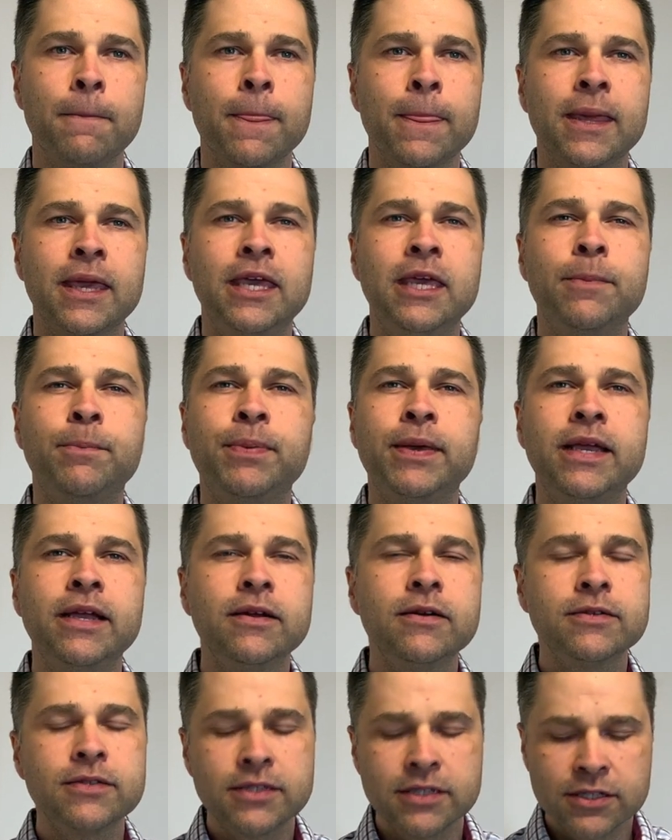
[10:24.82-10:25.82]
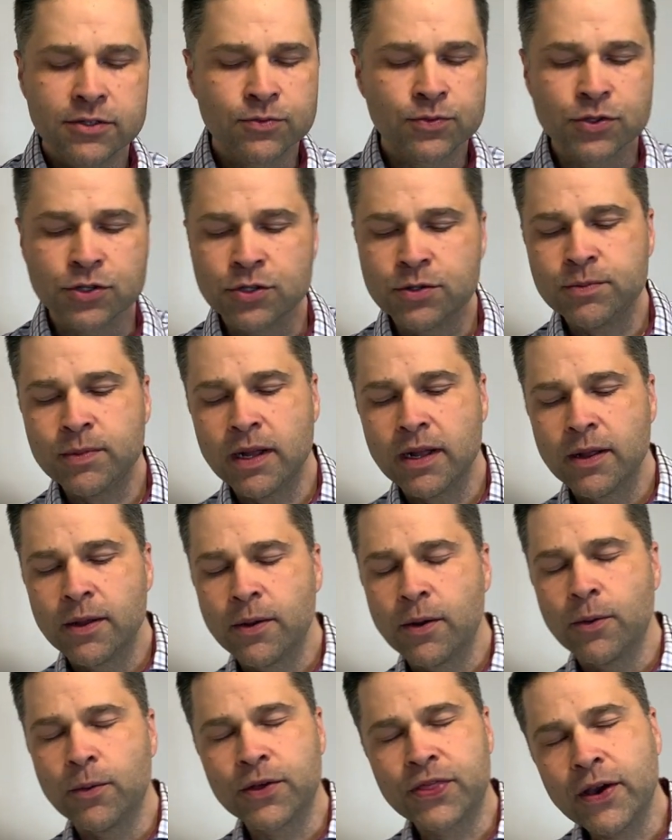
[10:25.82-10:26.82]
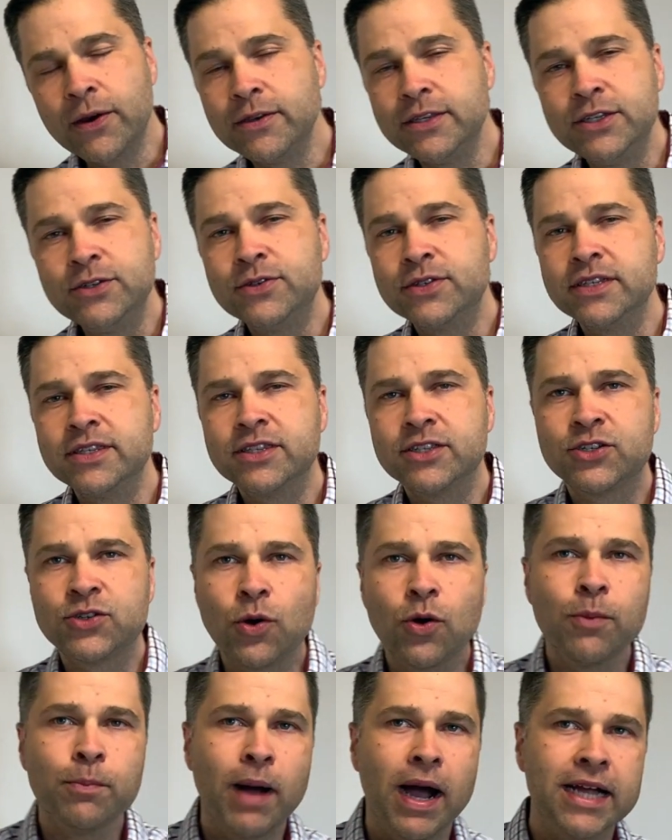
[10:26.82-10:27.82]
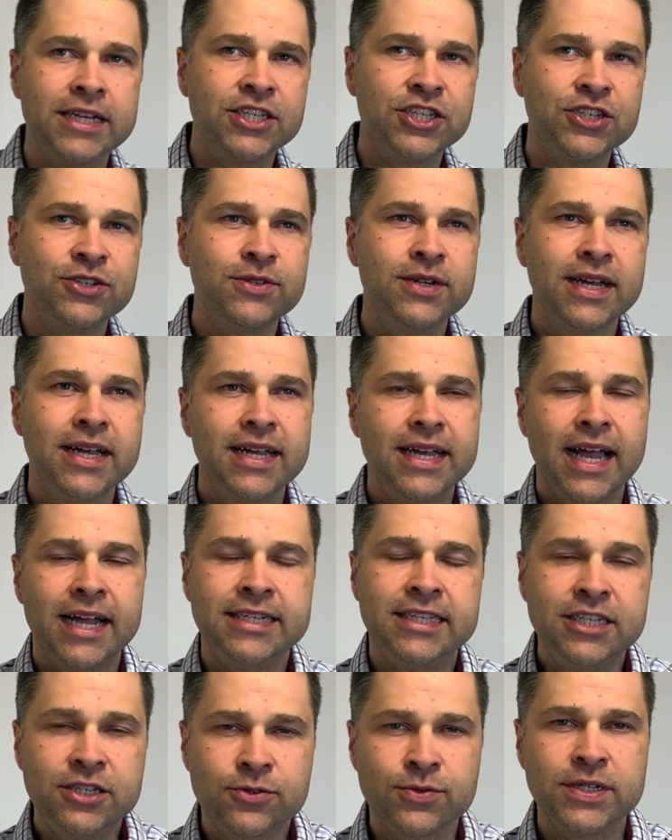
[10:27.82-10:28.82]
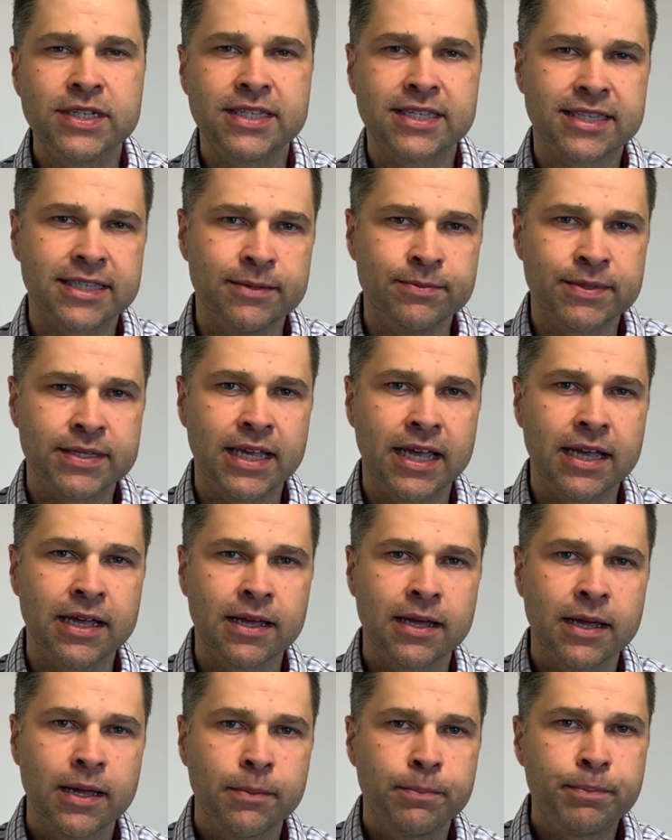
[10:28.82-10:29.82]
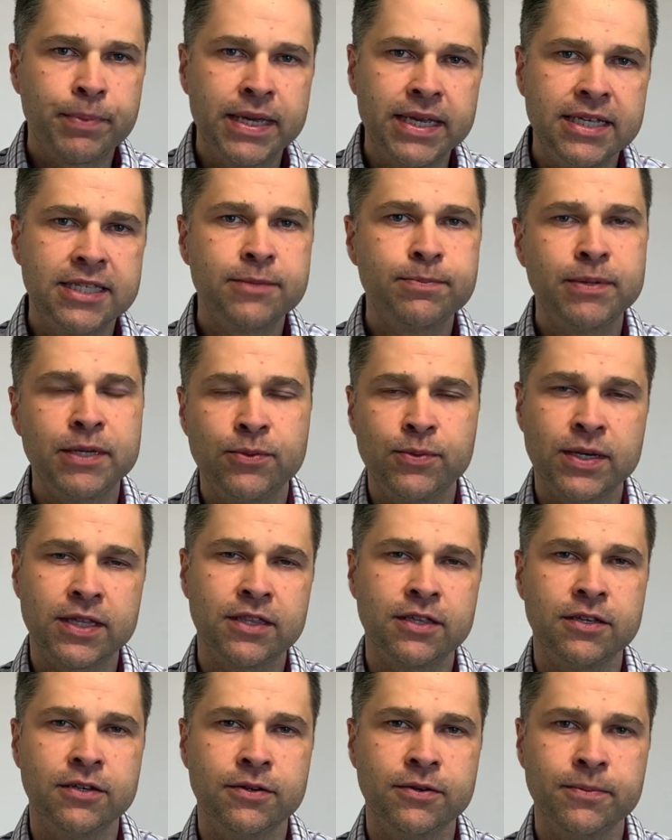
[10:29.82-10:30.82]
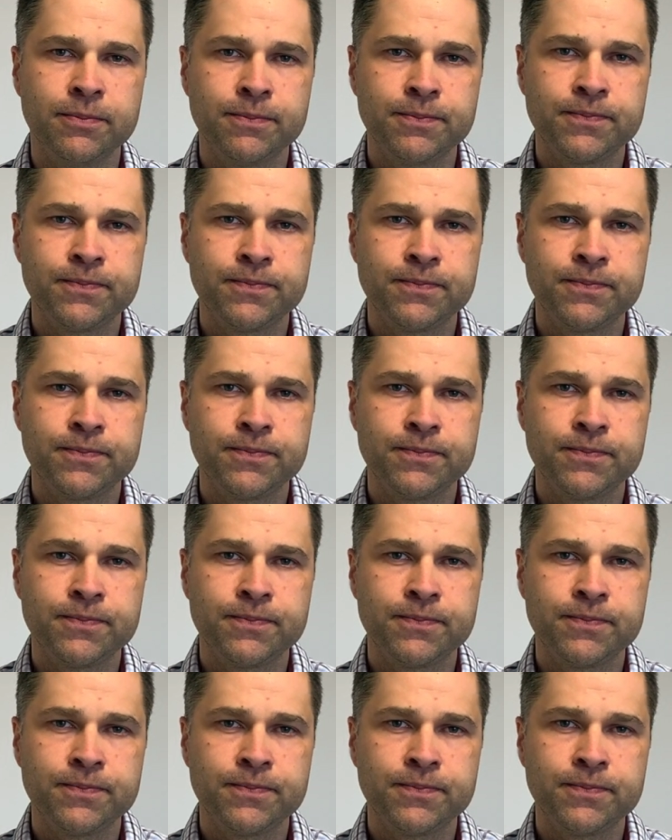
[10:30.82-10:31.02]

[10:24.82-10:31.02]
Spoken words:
He appears in the room without using the door, mind you, and he greets them saying, "Peace be with you."